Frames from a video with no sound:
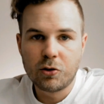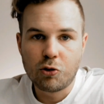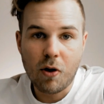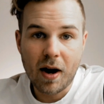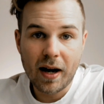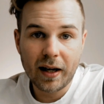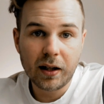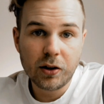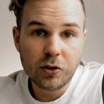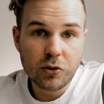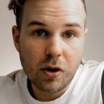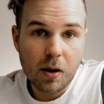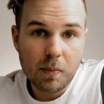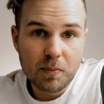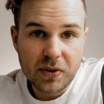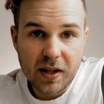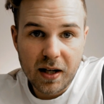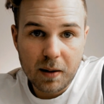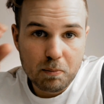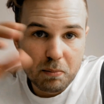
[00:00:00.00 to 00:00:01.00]
drag and
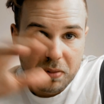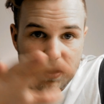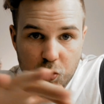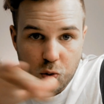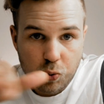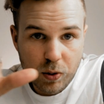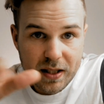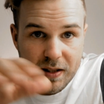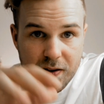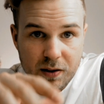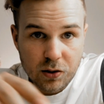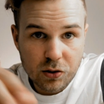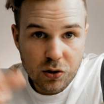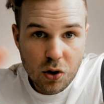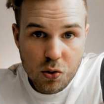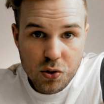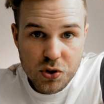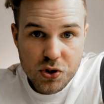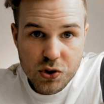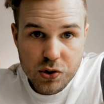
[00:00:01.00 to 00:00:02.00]
drop that between
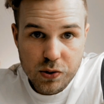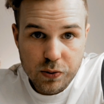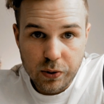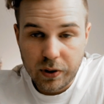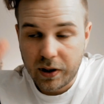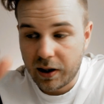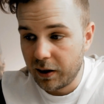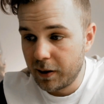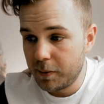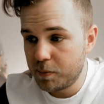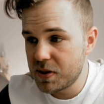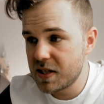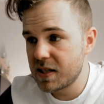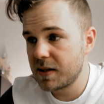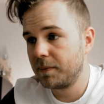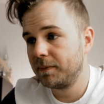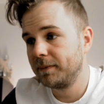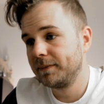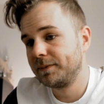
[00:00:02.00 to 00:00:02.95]
those two clips.